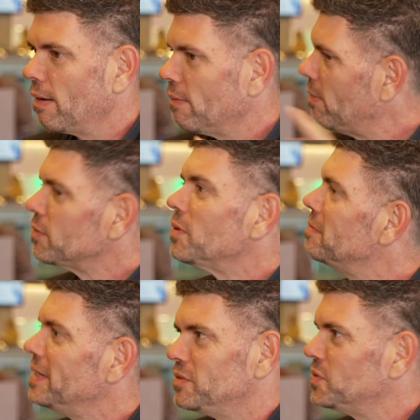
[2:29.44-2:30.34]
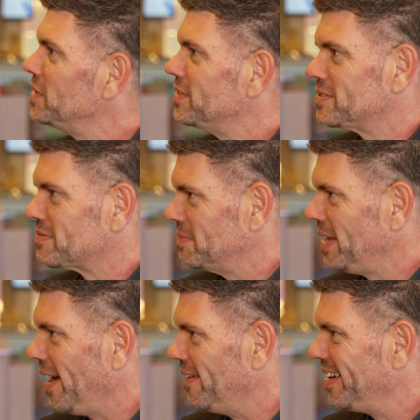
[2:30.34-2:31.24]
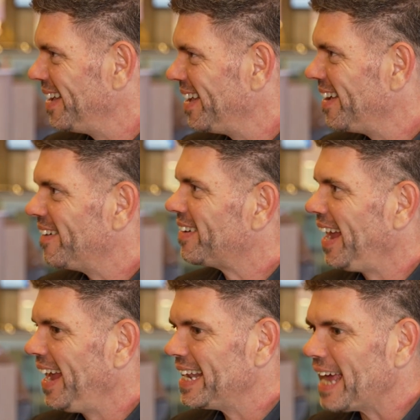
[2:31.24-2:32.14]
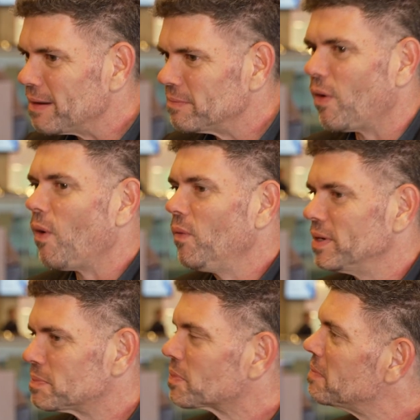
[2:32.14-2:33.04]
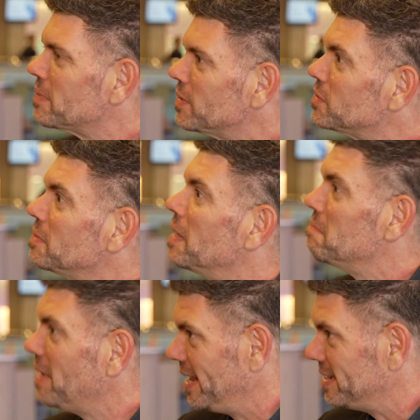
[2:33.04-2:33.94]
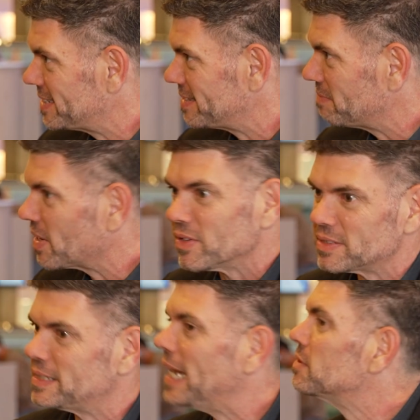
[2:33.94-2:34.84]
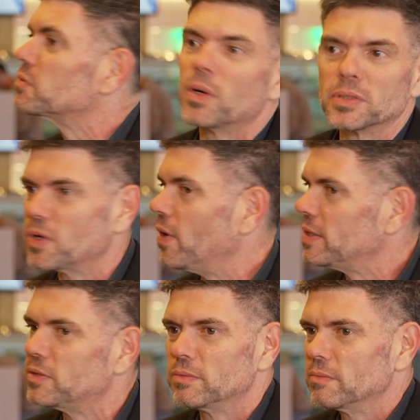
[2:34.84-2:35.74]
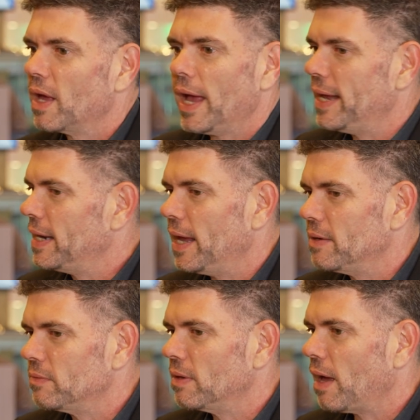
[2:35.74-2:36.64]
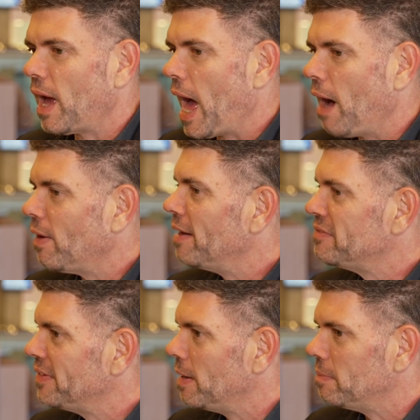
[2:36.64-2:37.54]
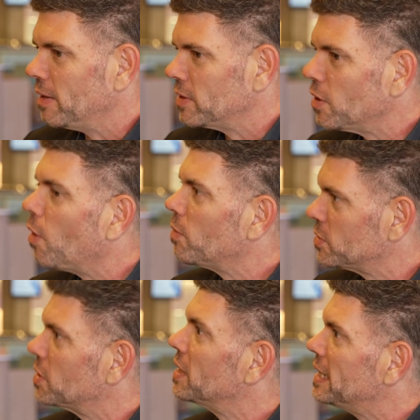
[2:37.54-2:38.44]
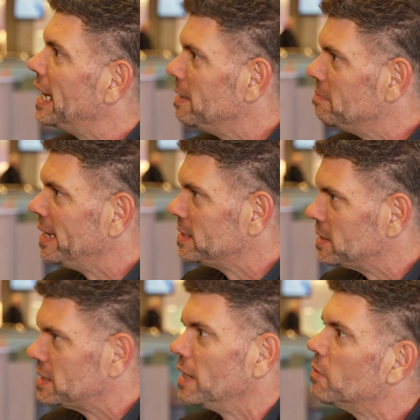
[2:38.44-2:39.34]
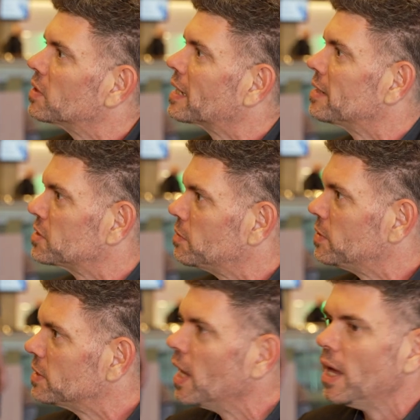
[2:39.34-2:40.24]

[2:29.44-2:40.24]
what will be in two years from now okay and i'm always prepared to be amazed because that's what's going and and how i feel about it almost on a daily basis seeing what customers